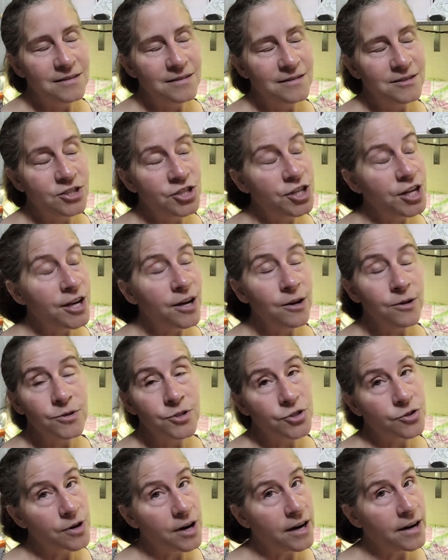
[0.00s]
She goes
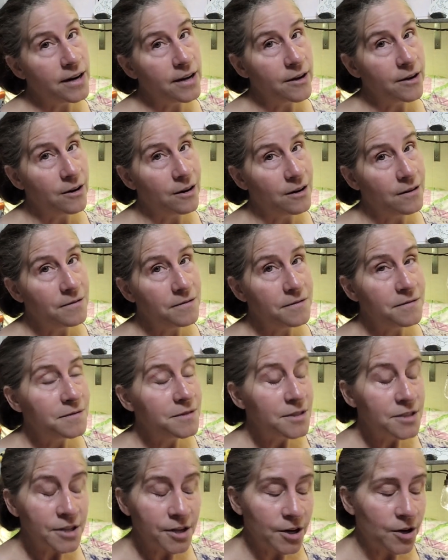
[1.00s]
trotting off
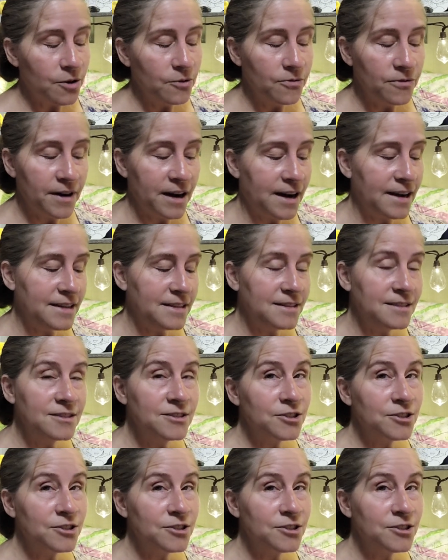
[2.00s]
to go find